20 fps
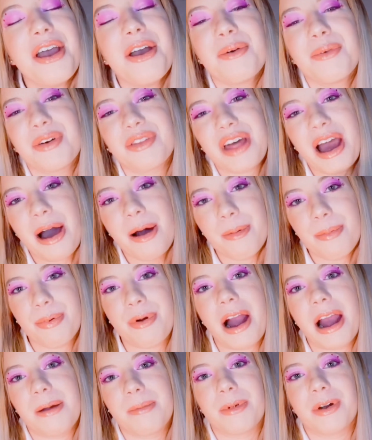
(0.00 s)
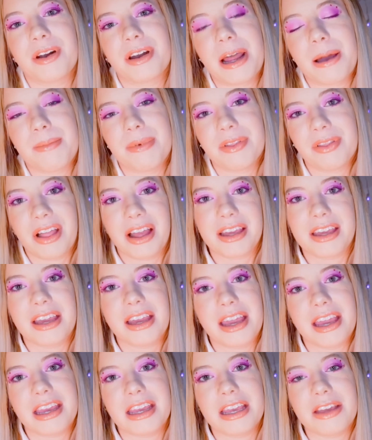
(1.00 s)
without primer, and I've been liking
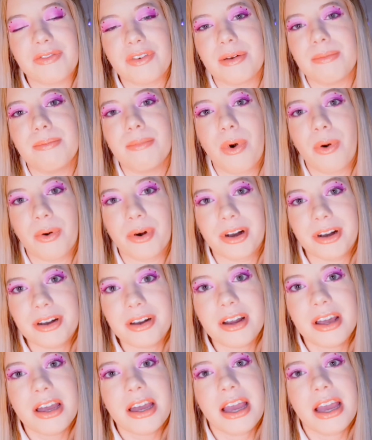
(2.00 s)
it even more,